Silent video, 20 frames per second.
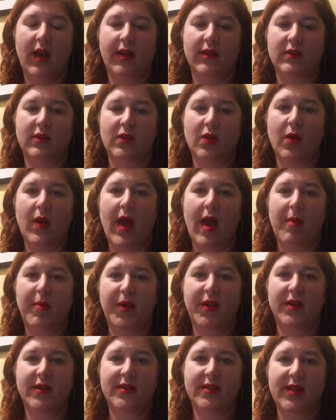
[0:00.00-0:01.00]
and so
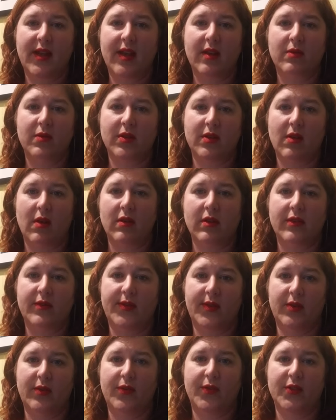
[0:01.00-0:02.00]
happy to stand with all of
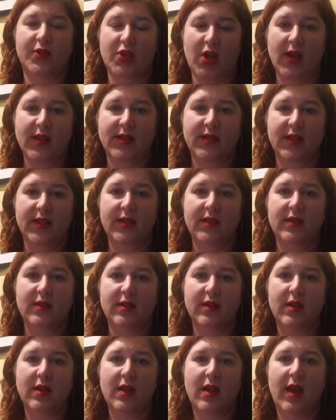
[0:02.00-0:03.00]
you for justice